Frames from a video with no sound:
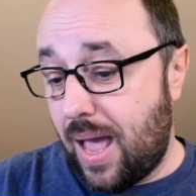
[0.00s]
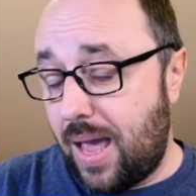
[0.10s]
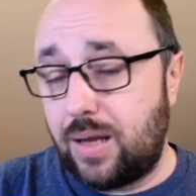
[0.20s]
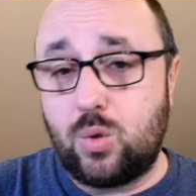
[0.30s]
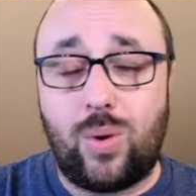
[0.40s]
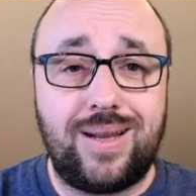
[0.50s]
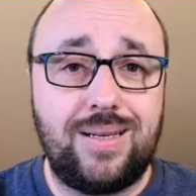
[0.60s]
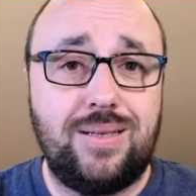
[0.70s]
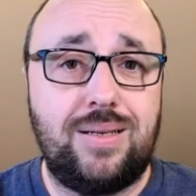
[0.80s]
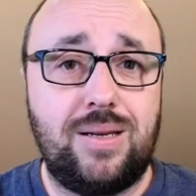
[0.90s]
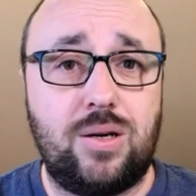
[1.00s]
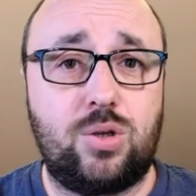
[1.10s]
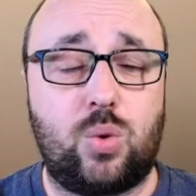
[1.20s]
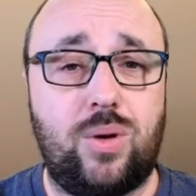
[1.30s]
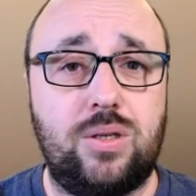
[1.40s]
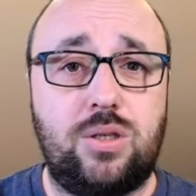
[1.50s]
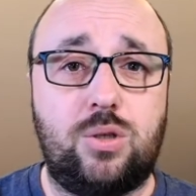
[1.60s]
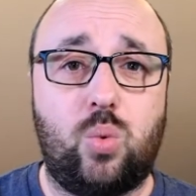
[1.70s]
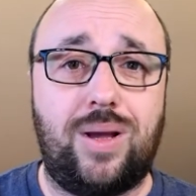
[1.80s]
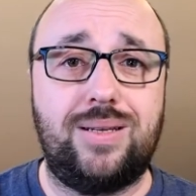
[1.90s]
And when in the year
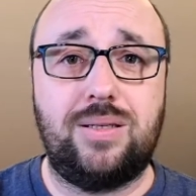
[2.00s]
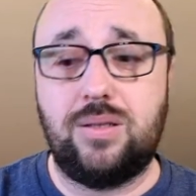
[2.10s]
2020